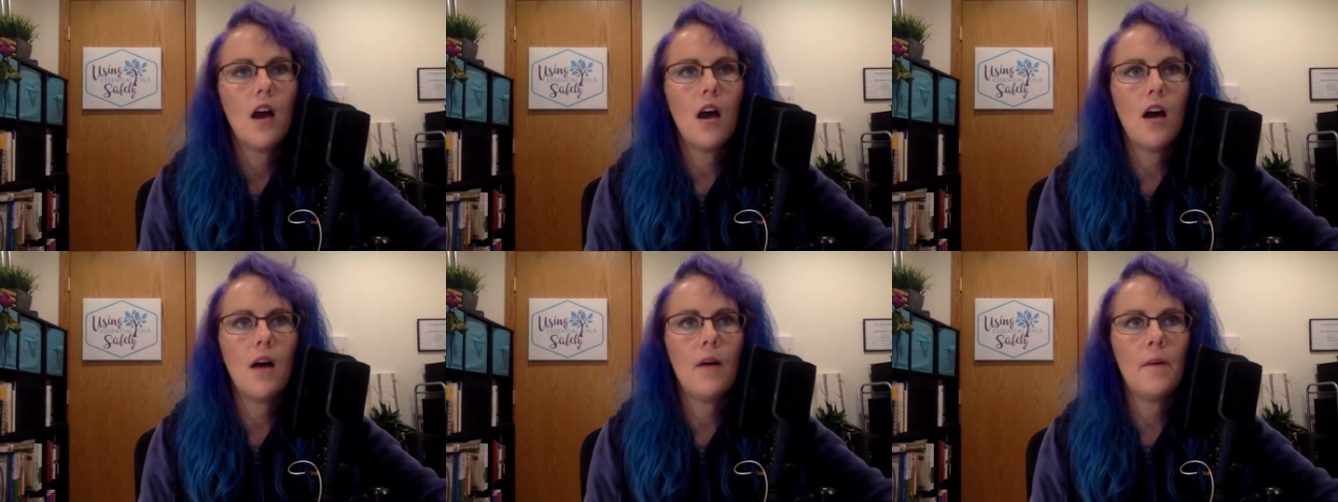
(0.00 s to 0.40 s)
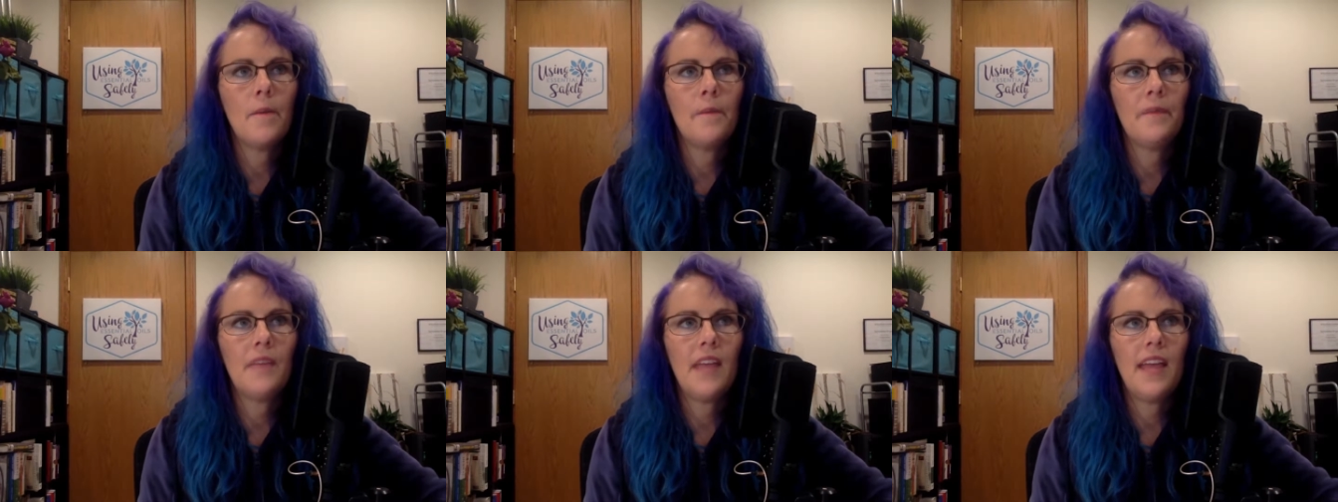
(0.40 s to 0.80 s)

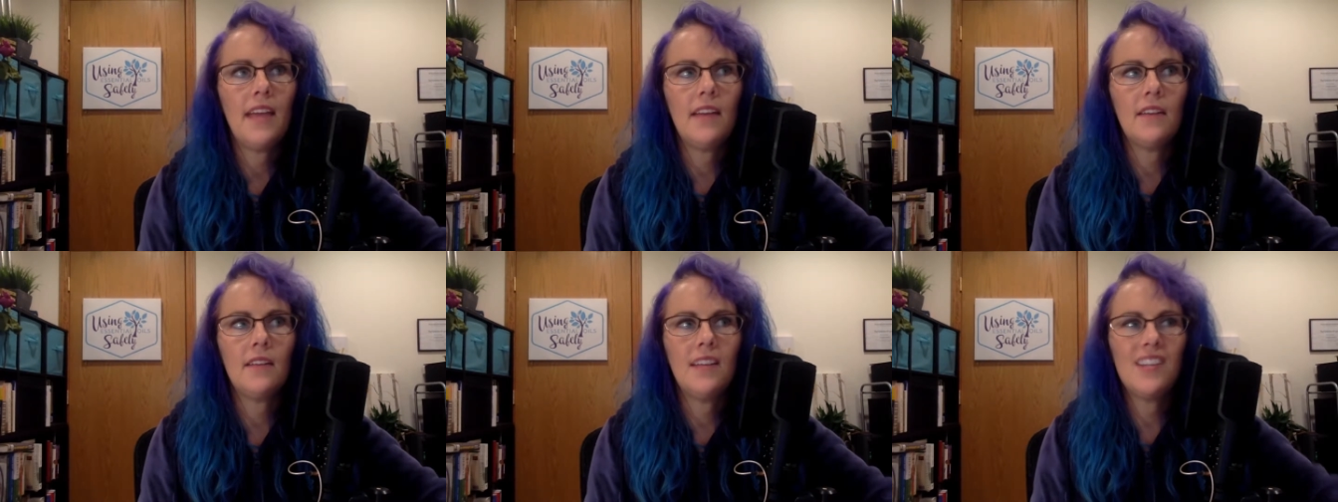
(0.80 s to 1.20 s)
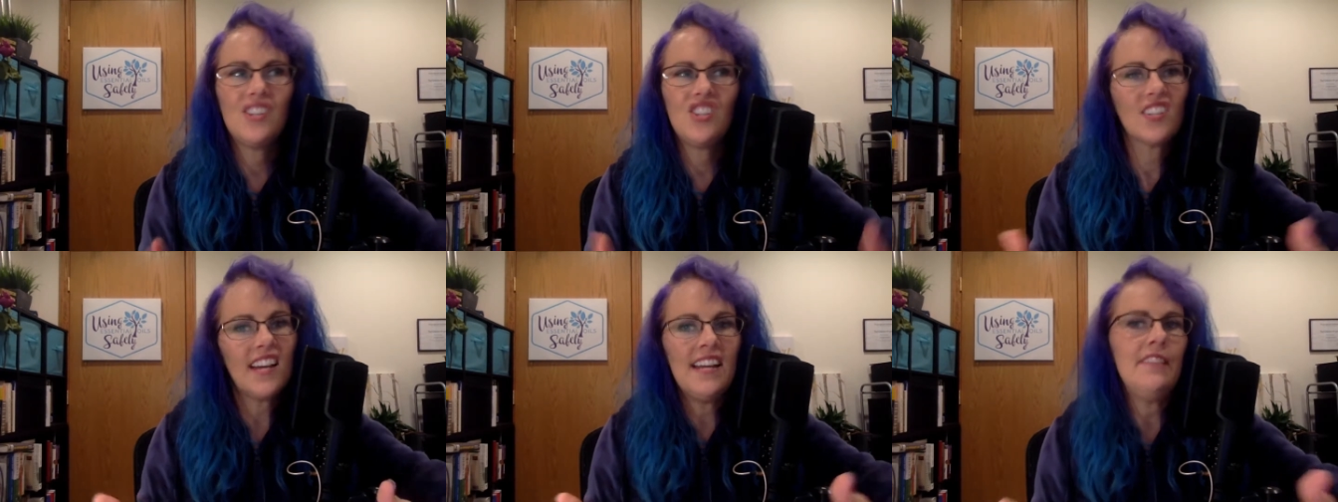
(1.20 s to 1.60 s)
And it's
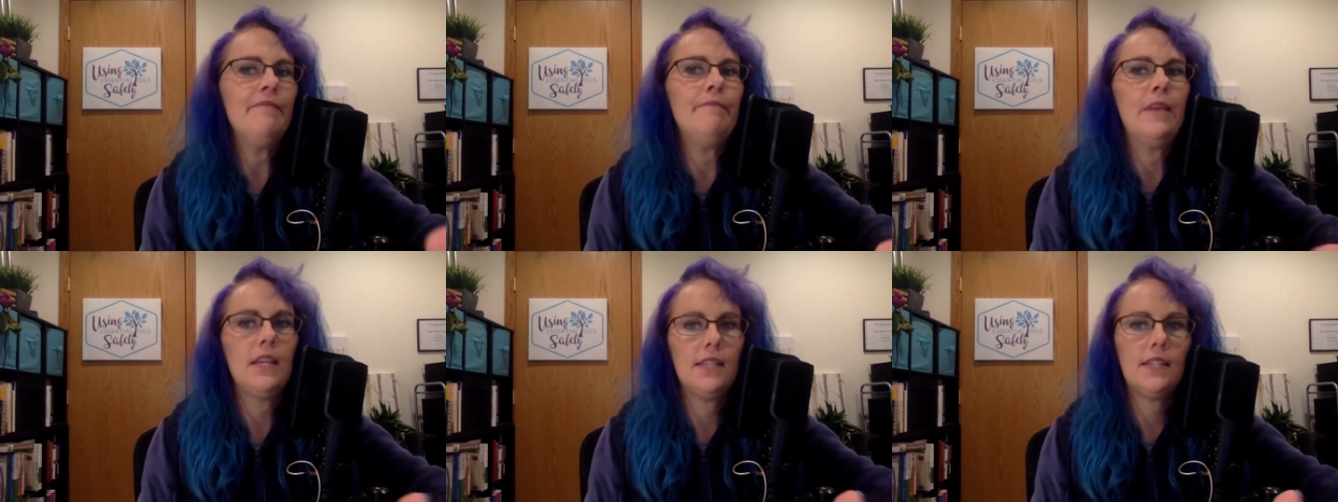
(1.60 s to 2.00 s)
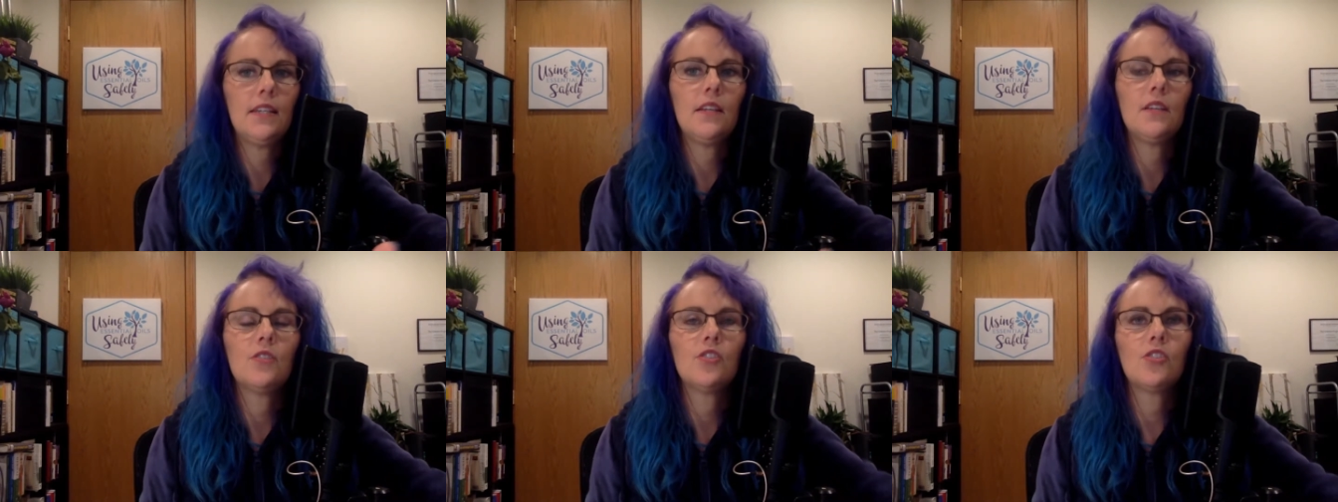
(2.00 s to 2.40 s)
just kind of messy.